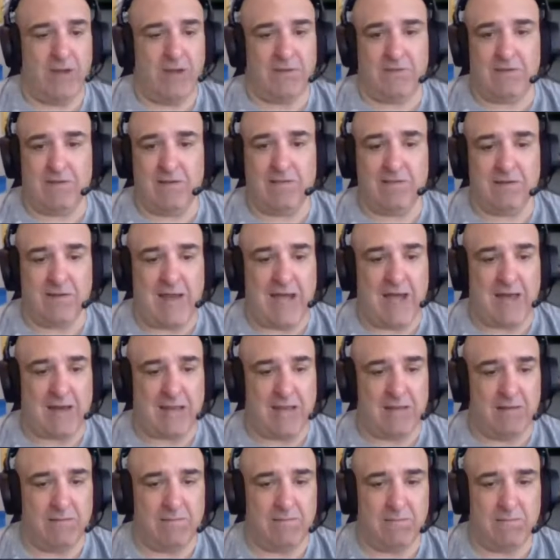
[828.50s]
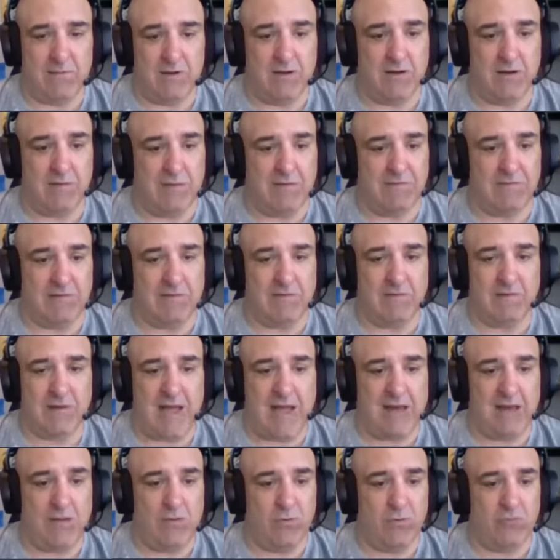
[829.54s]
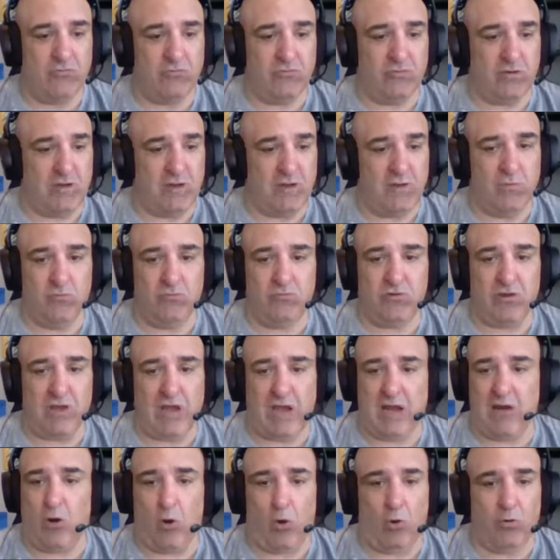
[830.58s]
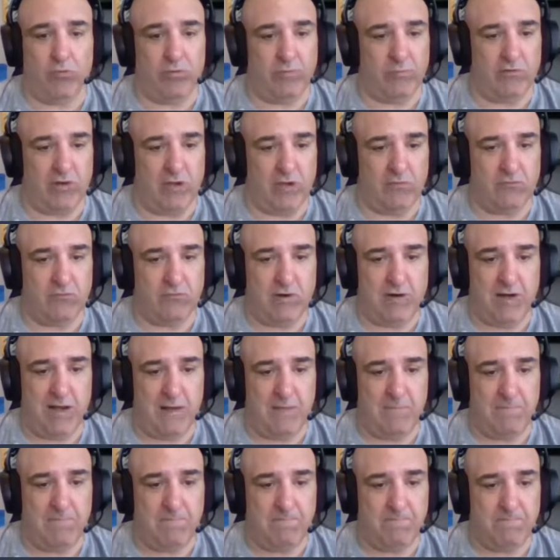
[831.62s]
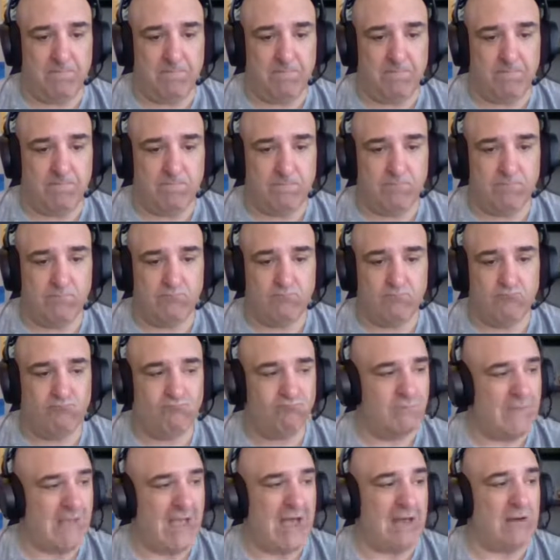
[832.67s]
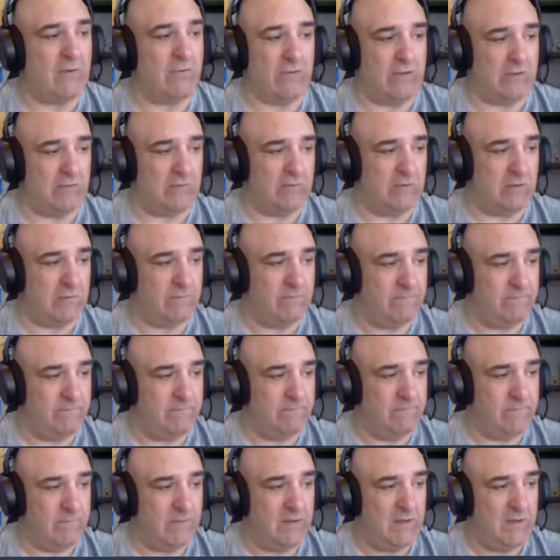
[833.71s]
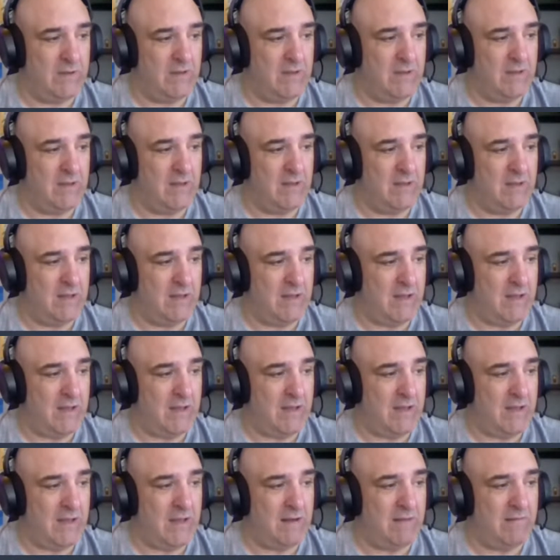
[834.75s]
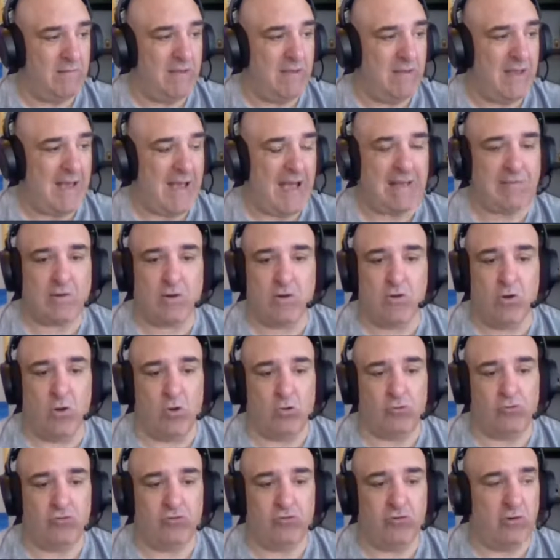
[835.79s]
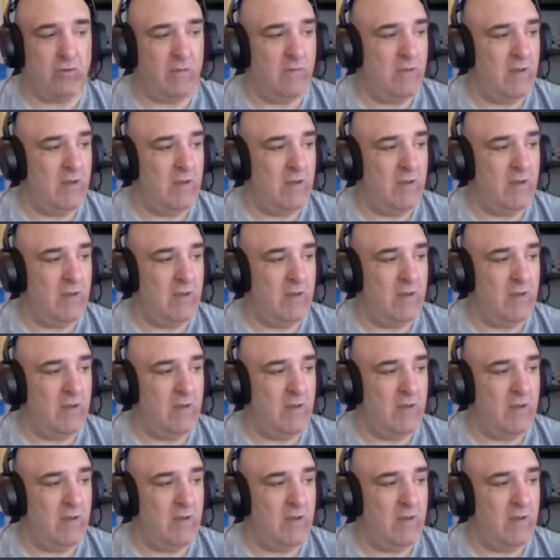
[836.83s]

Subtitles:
Cincinnati. They're going to beat Cincinnati, who's in a hole themselves right now? I don't think so. At the Colts.